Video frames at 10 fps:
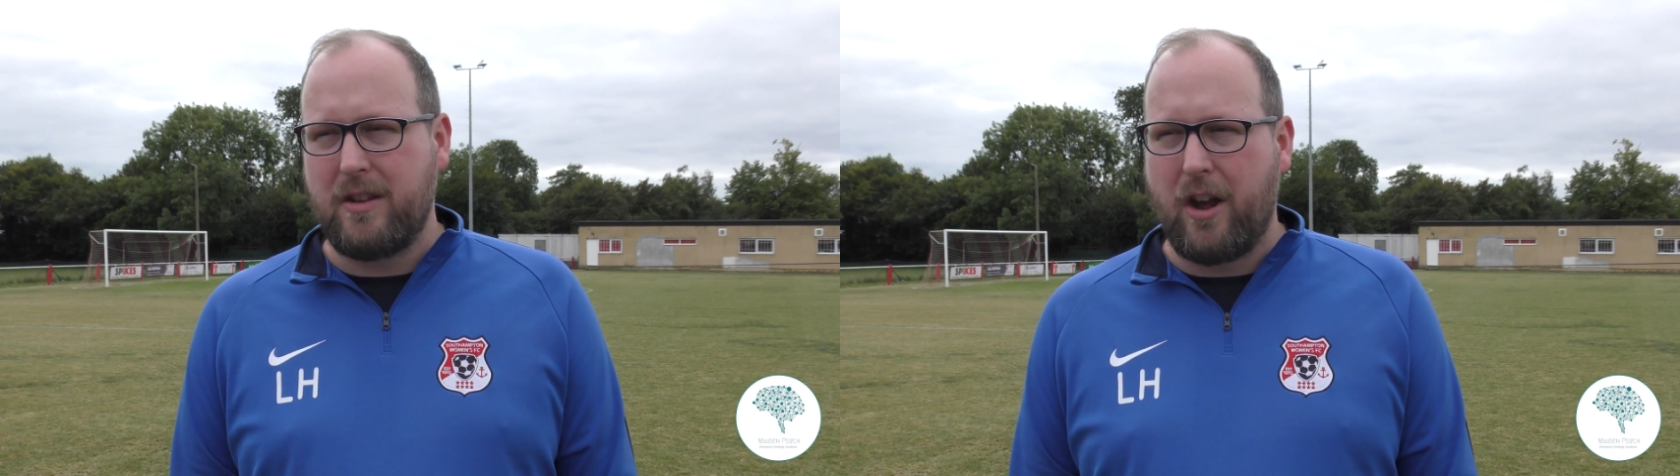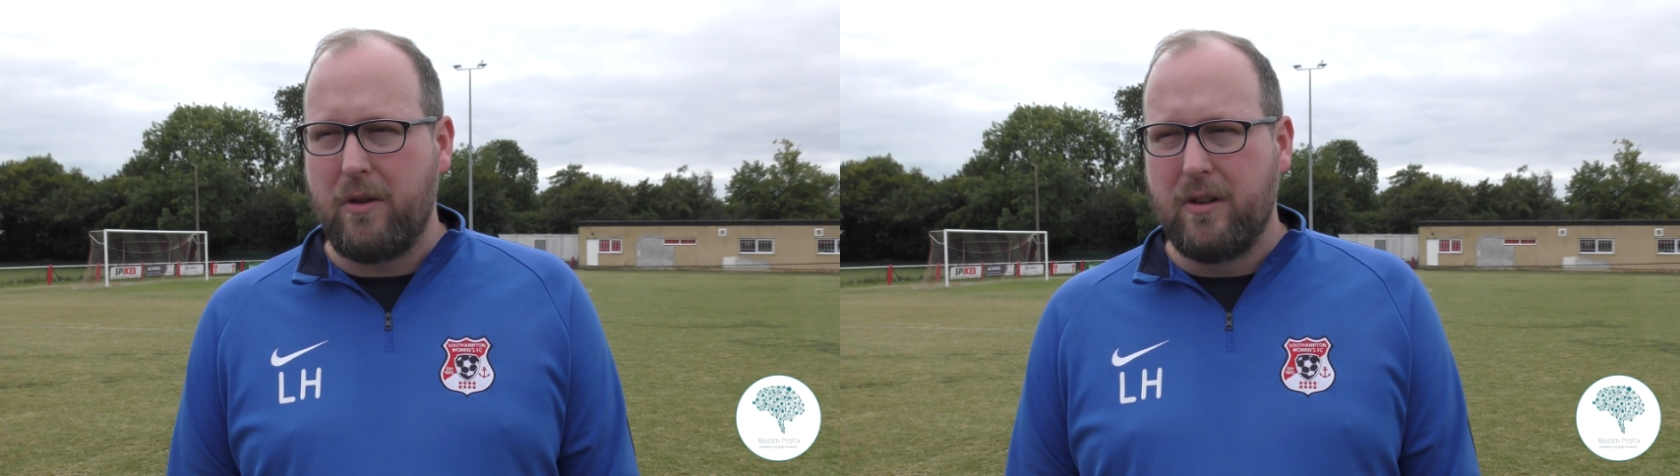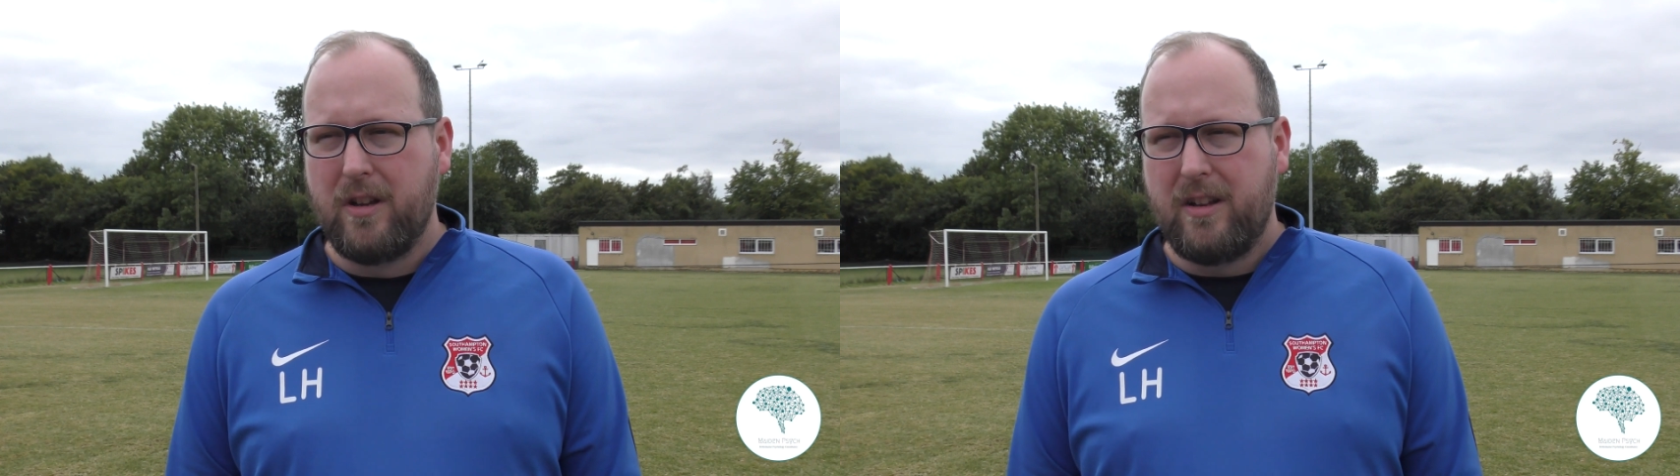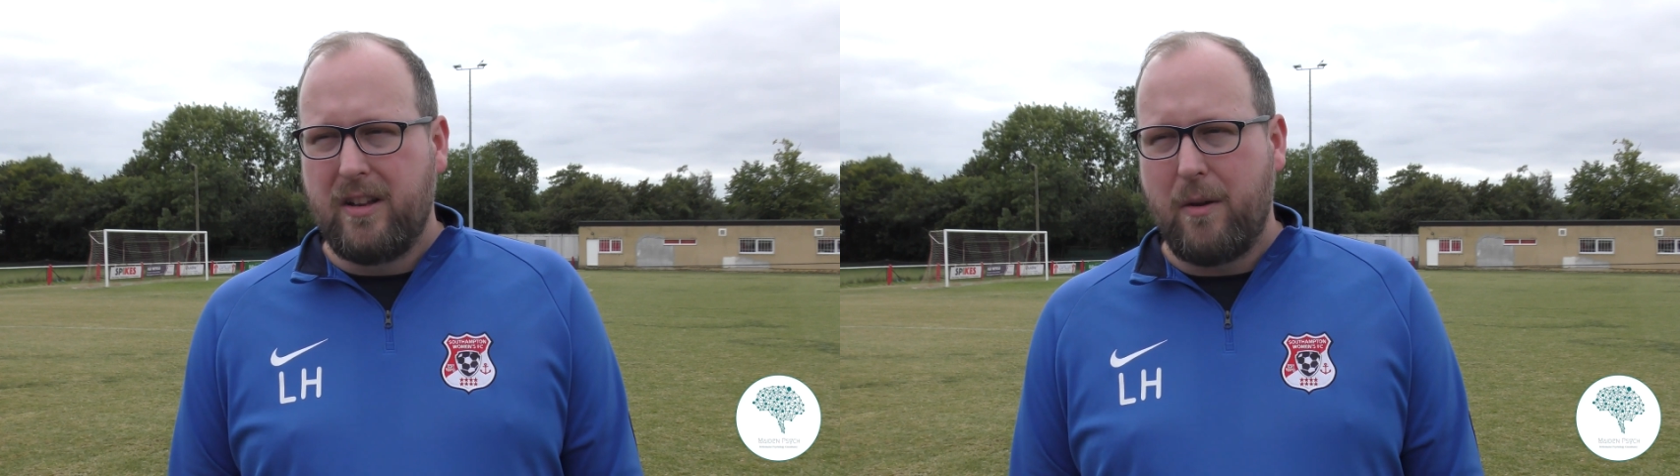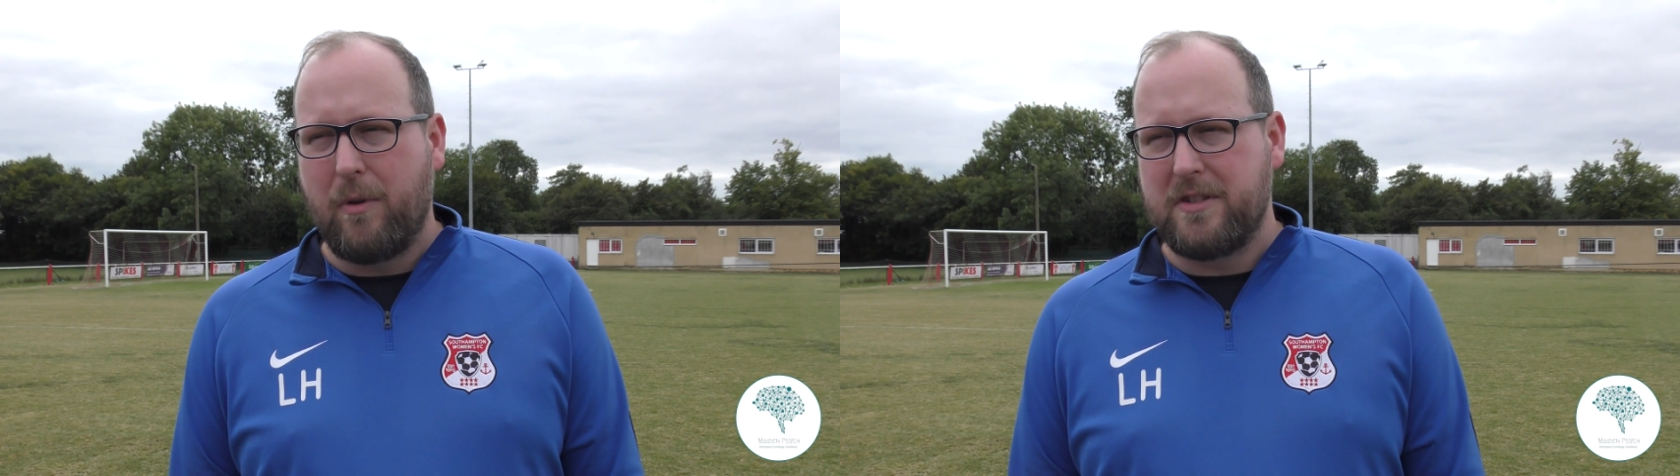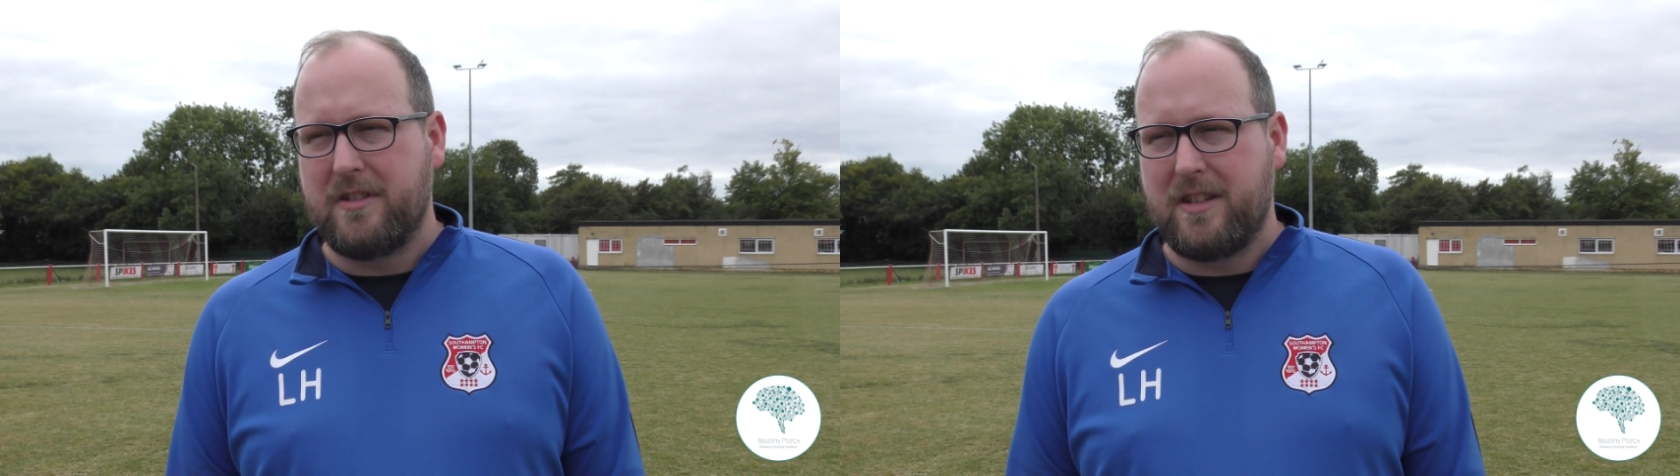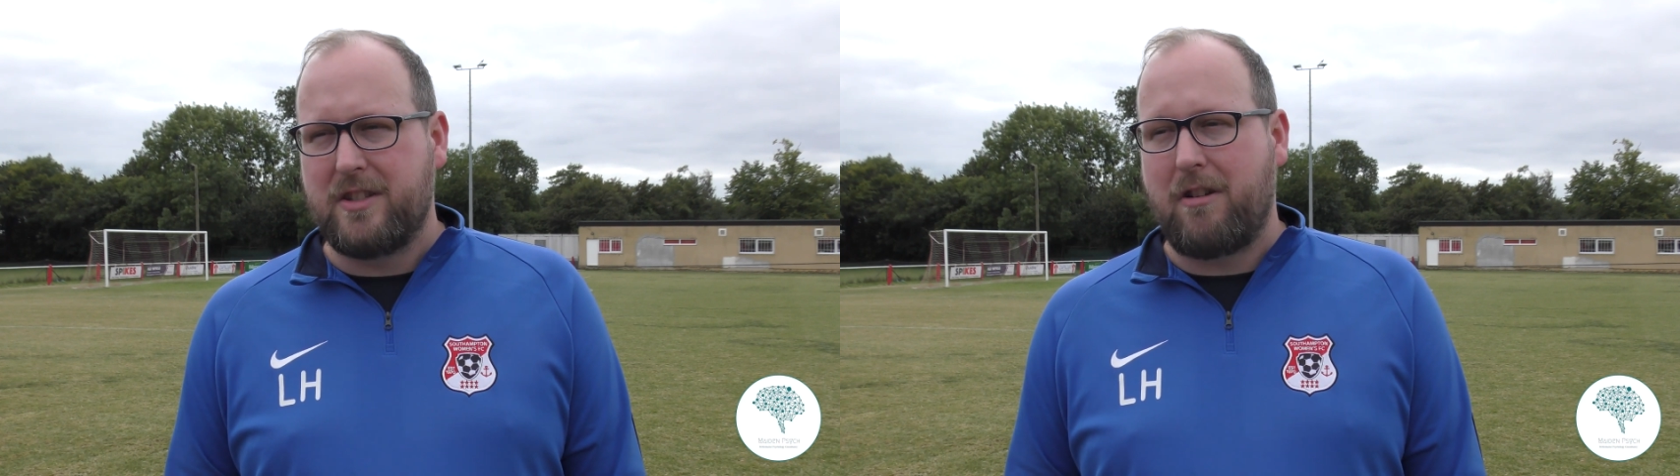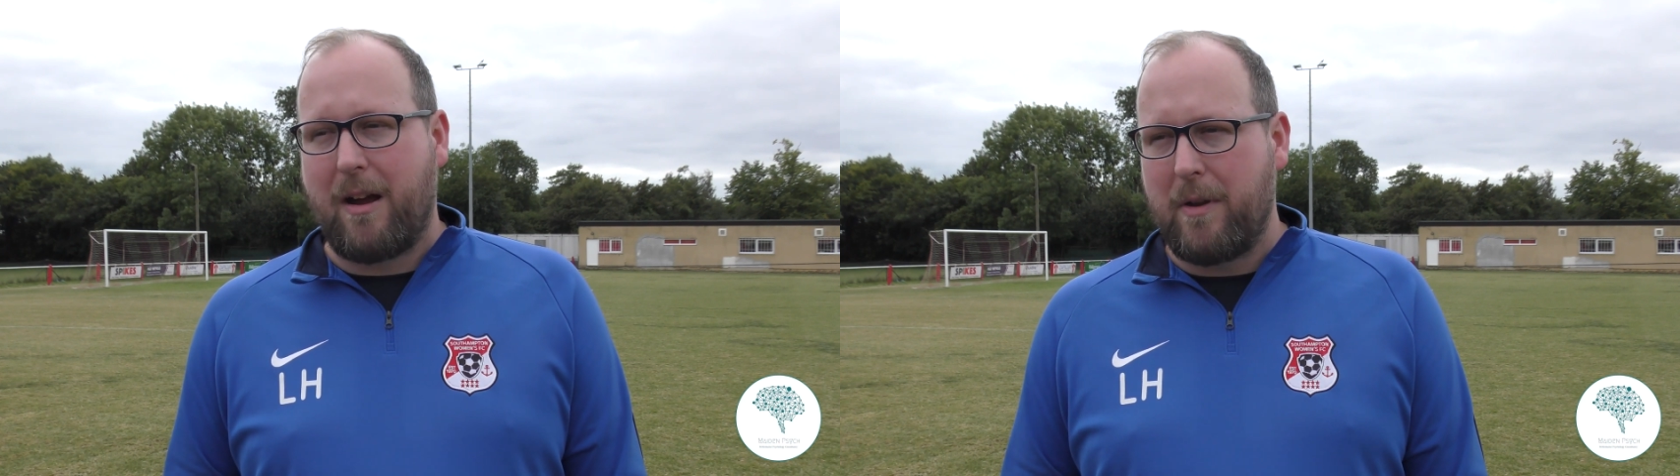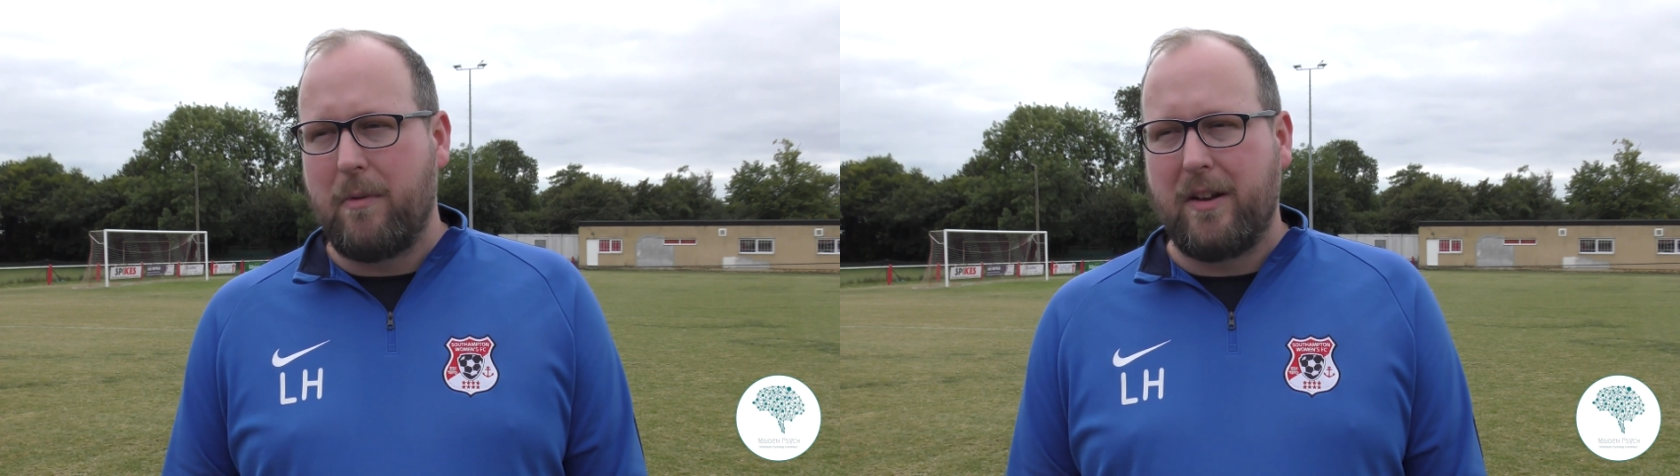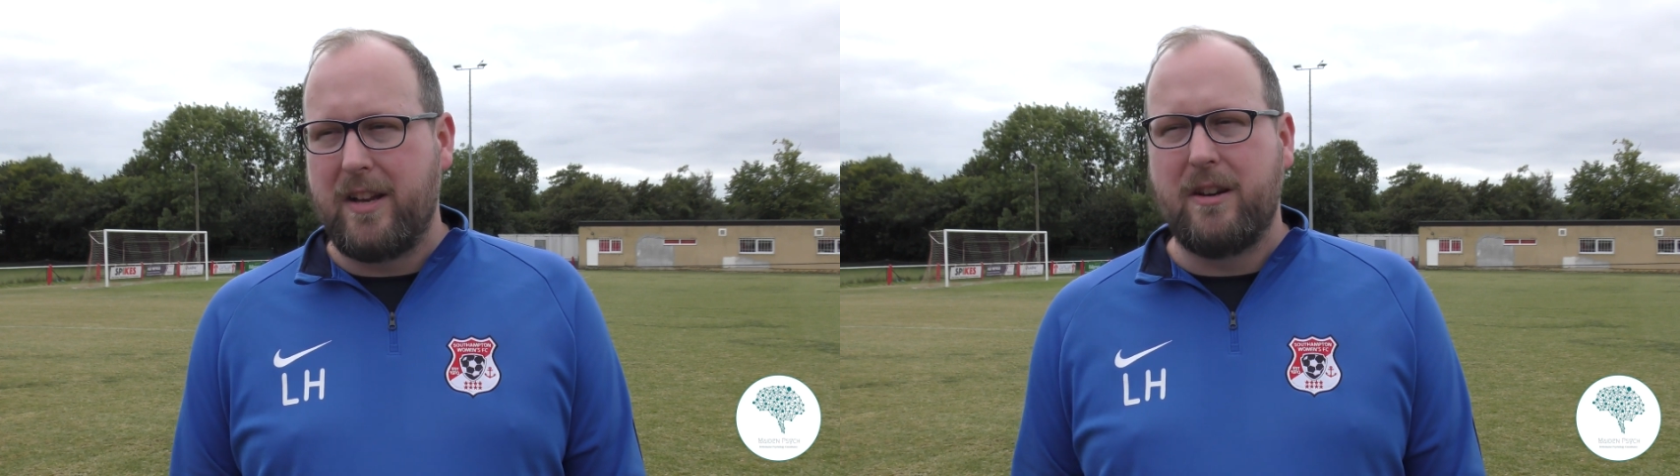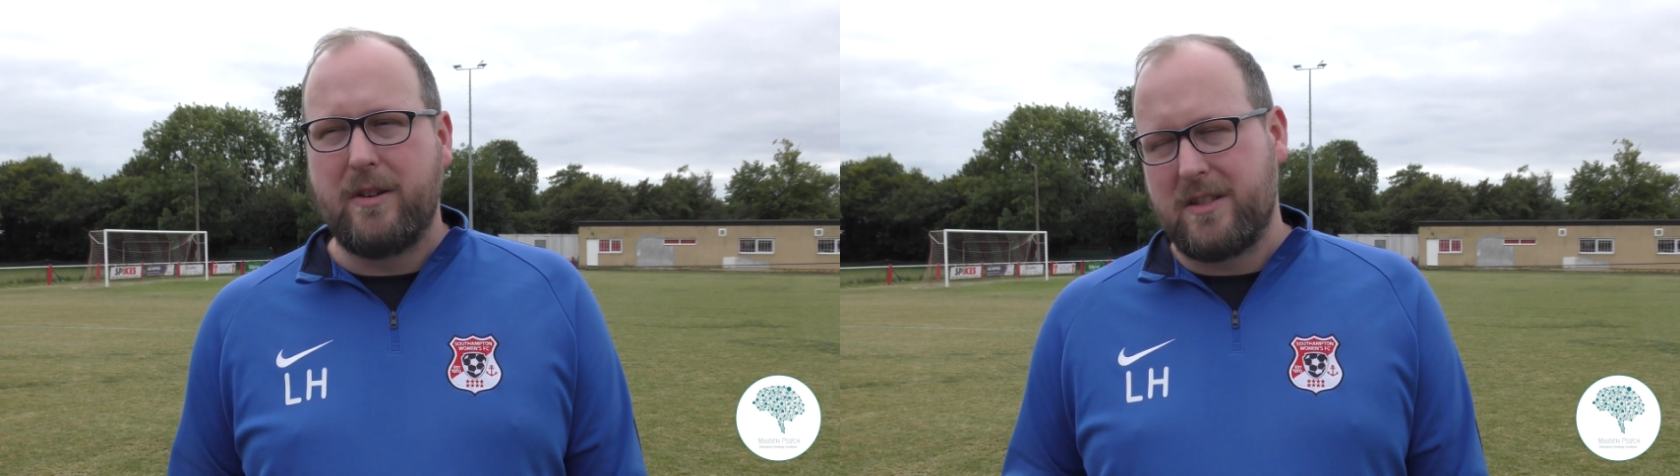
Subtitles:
it wasn't a scrappy 1-0.